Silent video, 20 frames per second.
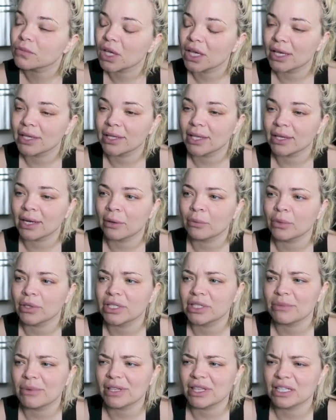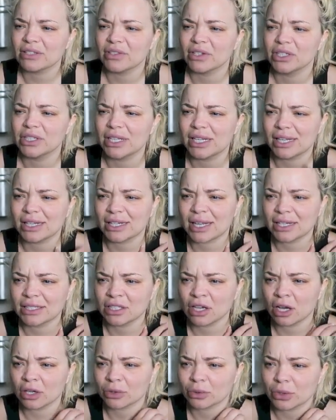And then I wanted to make this video today to kind of
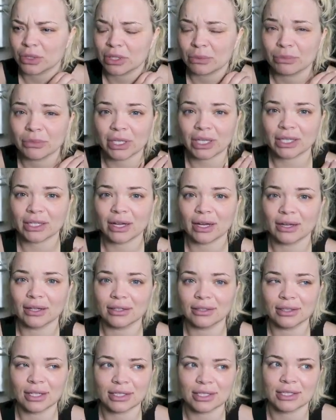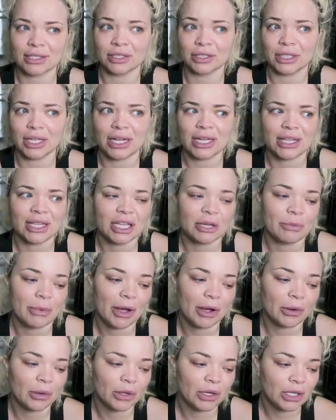talk through something, and not necessarily anything
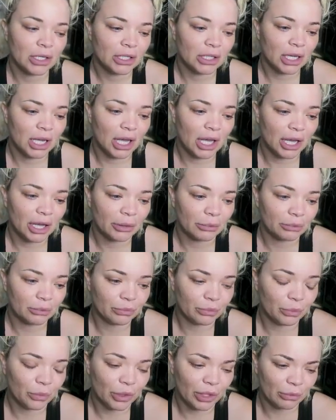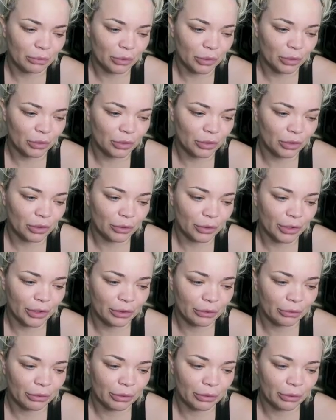about what I'm going
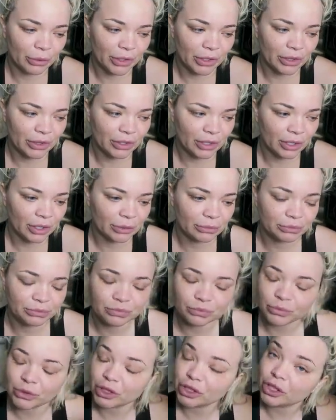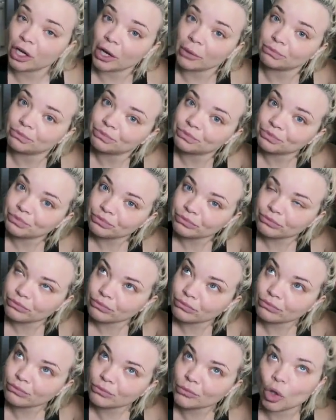through with Sean.
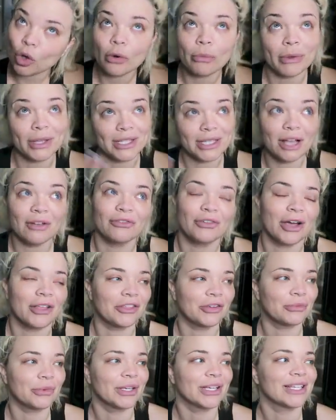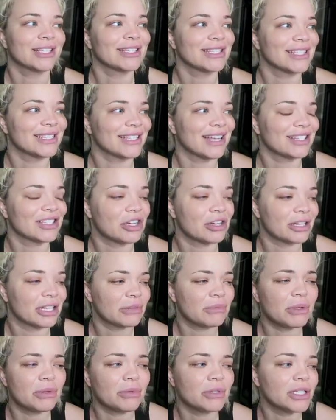Or myself rather, because he's not talking
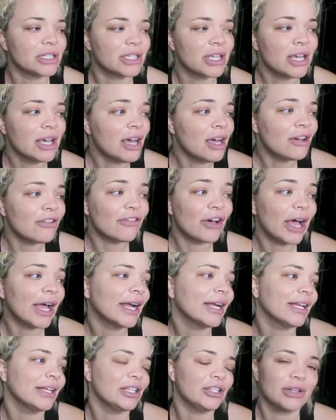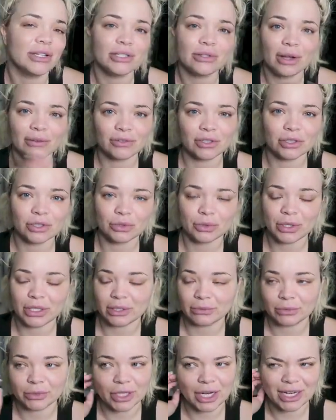to me, which is fine, and you guys don't have to tweet
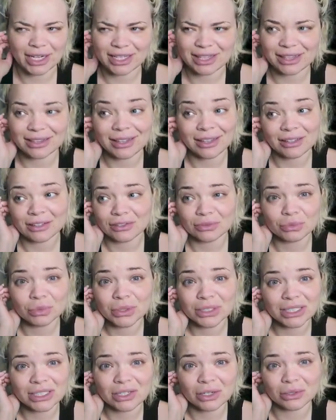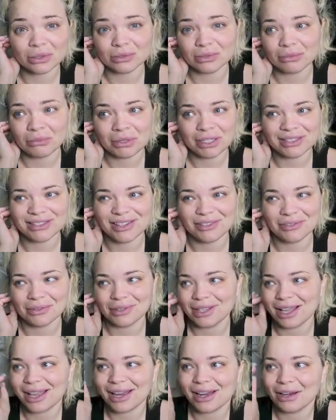him or any, like, really don't. I mean,
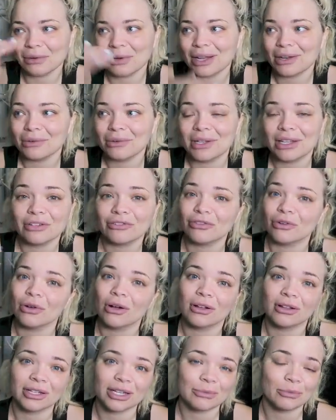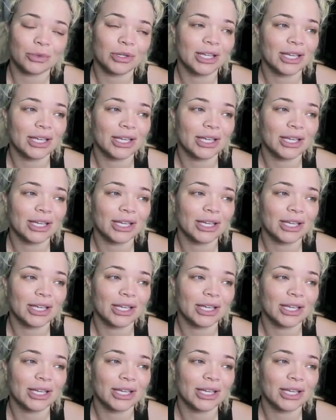I don't need a phone call anymore.